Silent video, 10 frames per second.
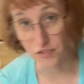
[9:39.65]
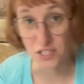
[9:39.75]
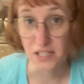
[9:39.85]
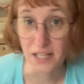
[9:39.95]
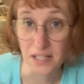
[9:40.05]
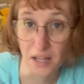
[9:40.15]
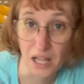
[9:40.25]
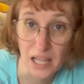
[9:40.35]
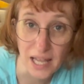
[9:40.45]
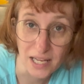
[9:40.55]
just letting the
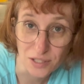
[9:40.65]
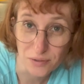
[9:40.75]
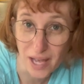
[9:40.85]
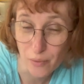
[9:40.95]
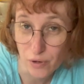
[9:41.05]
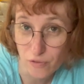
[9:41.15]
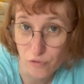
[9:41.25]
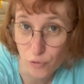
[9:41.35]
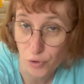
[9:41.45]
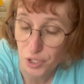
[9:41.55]
clay do that work
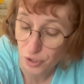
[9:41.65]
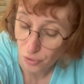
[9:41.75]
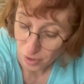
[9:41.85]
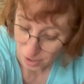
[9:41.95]
for you.